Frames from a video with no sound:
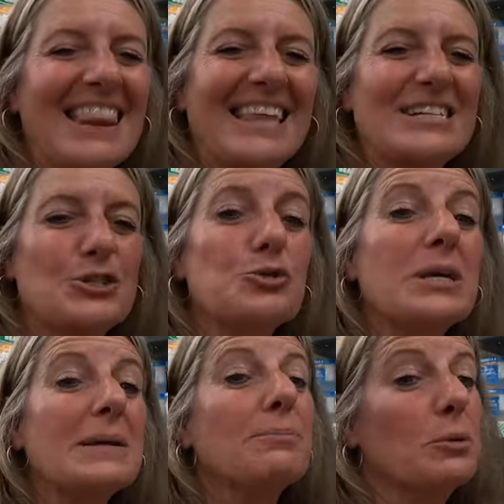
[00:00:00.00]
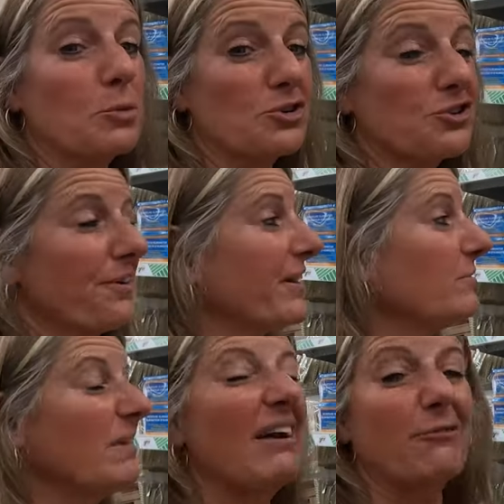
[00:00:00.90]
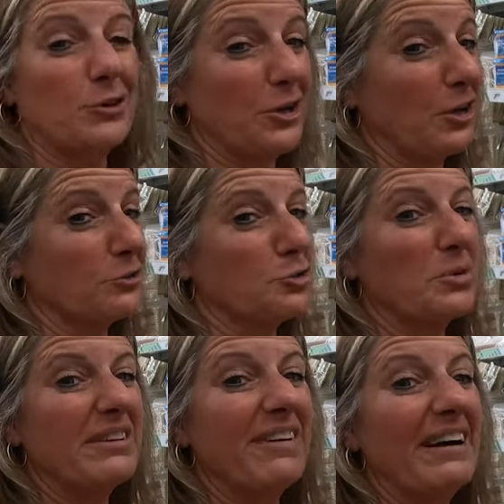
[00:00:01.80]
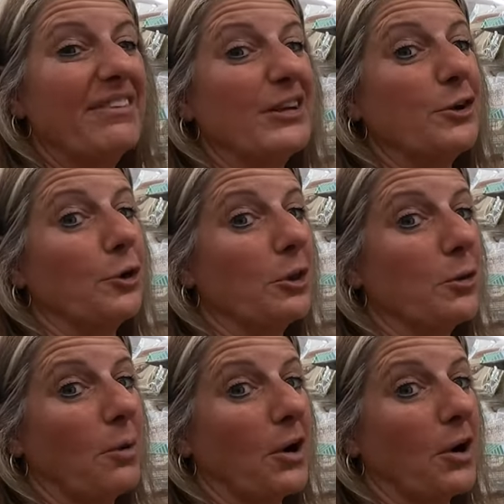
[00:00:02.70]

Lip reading: They do keep the moisture out, and for $1.25, they totally